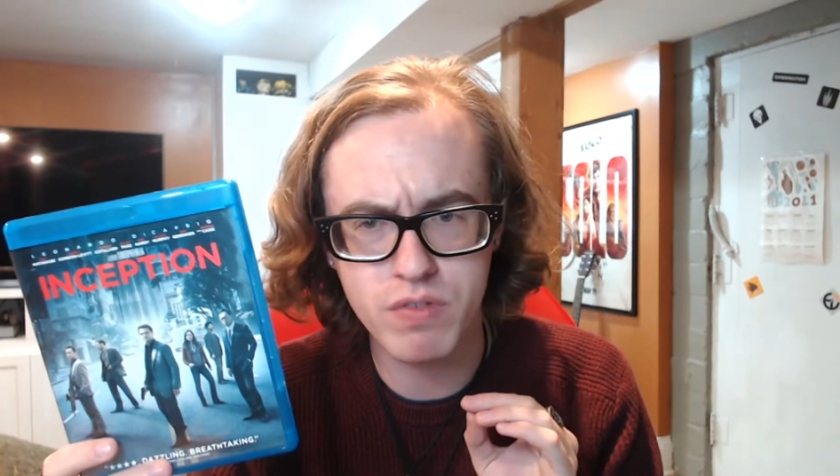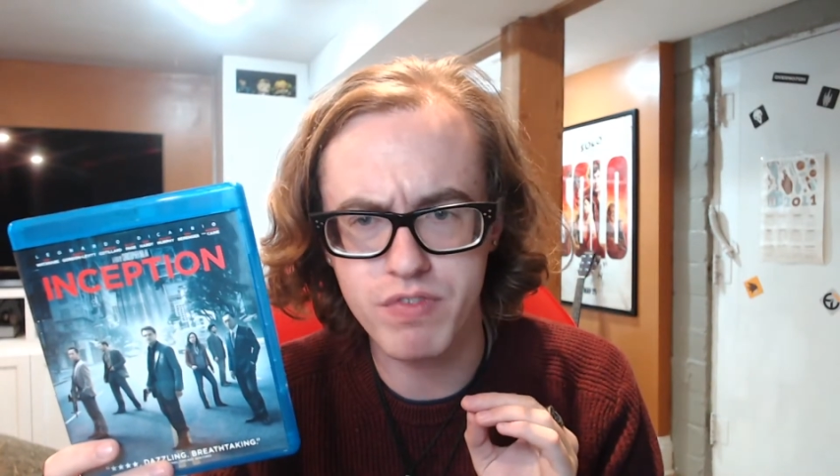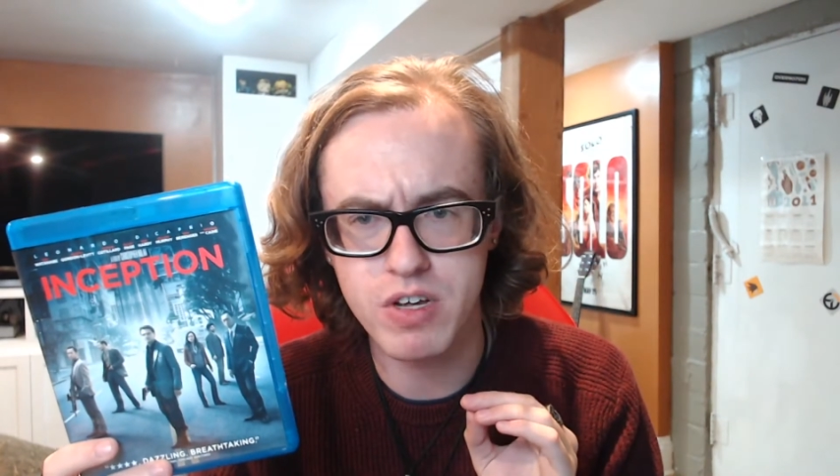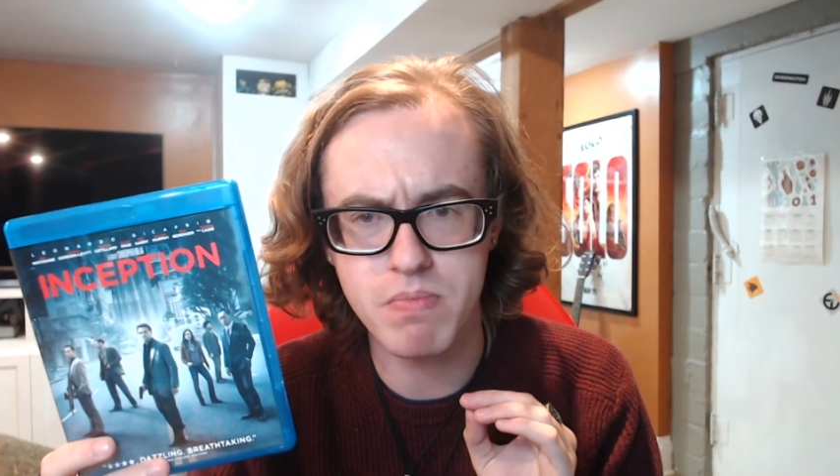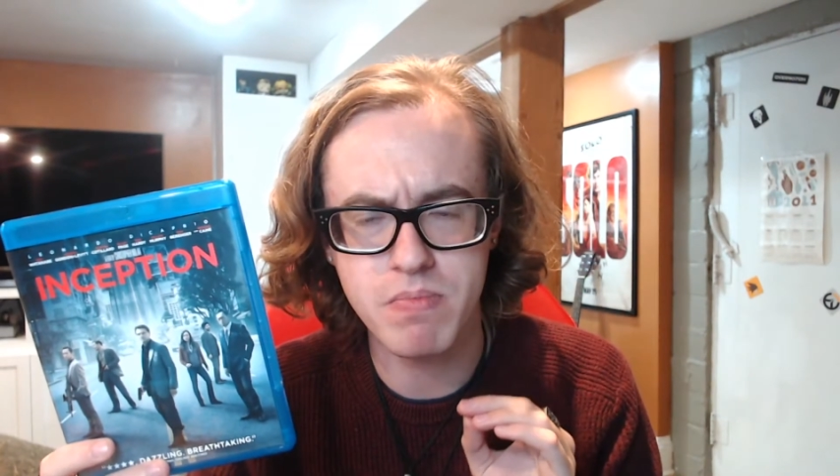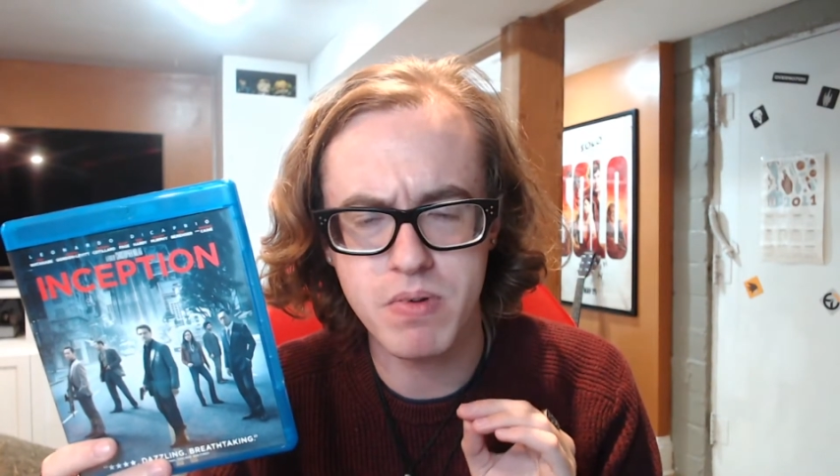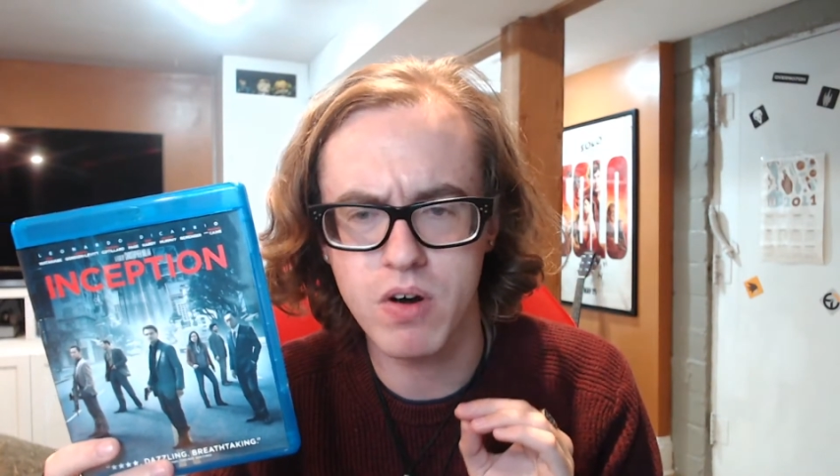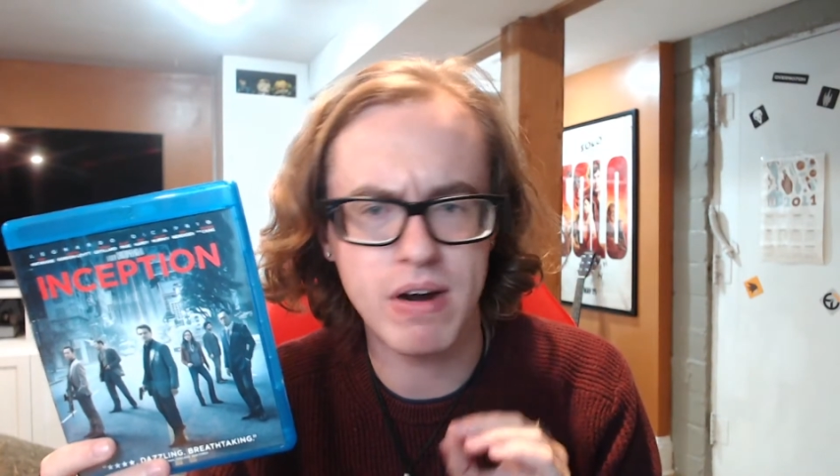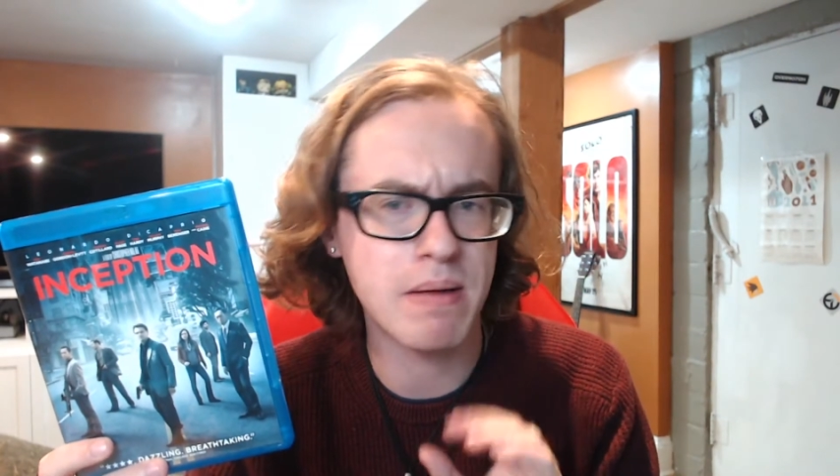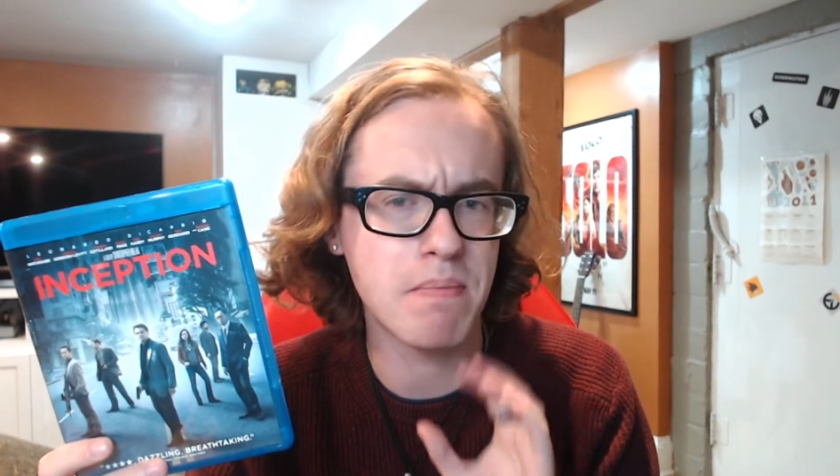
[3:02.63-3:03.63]
film,
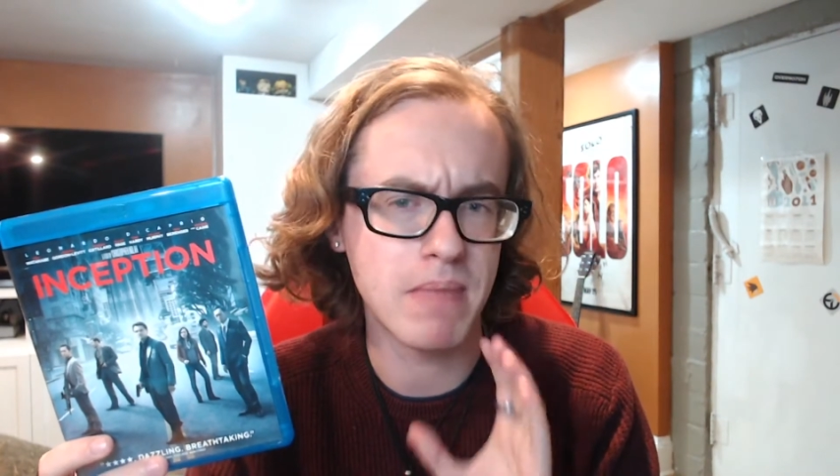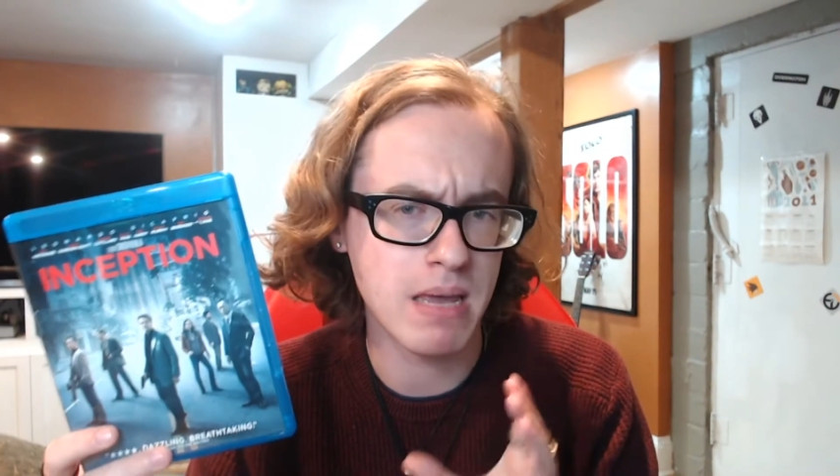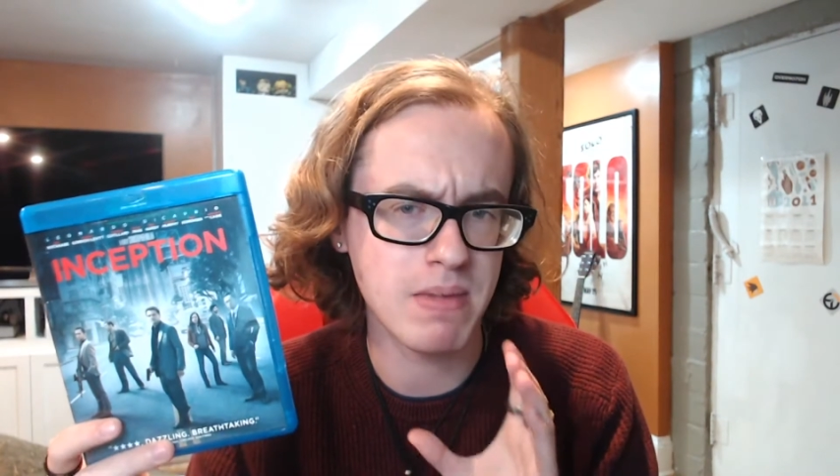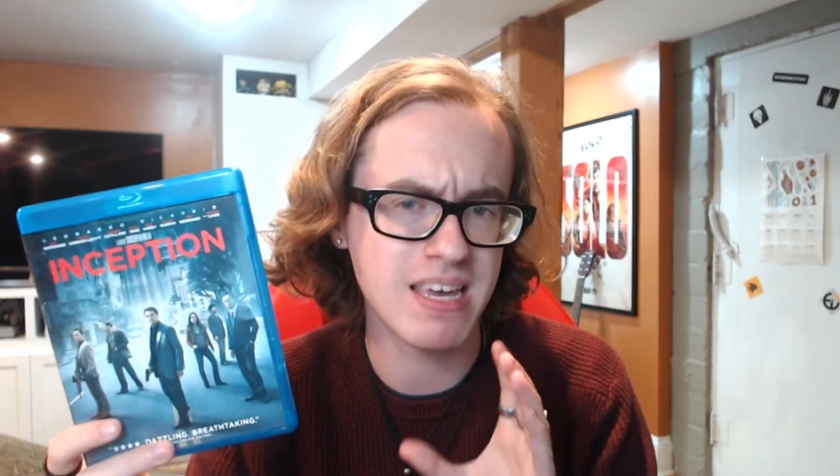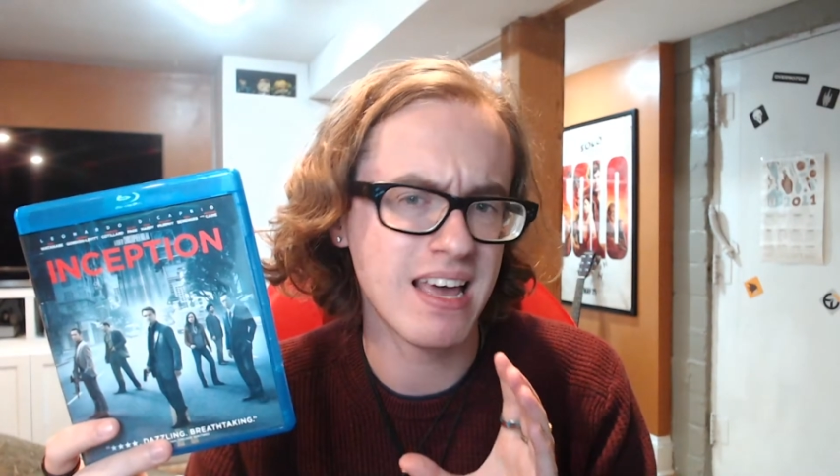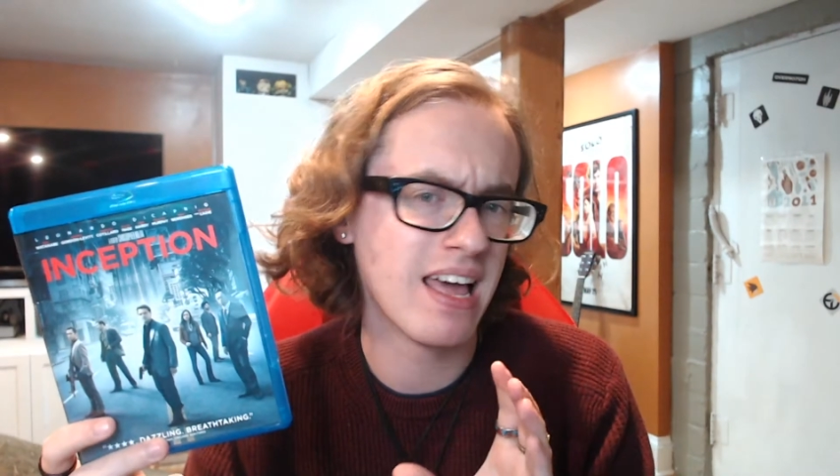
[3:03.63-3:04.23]
all right? Maybe.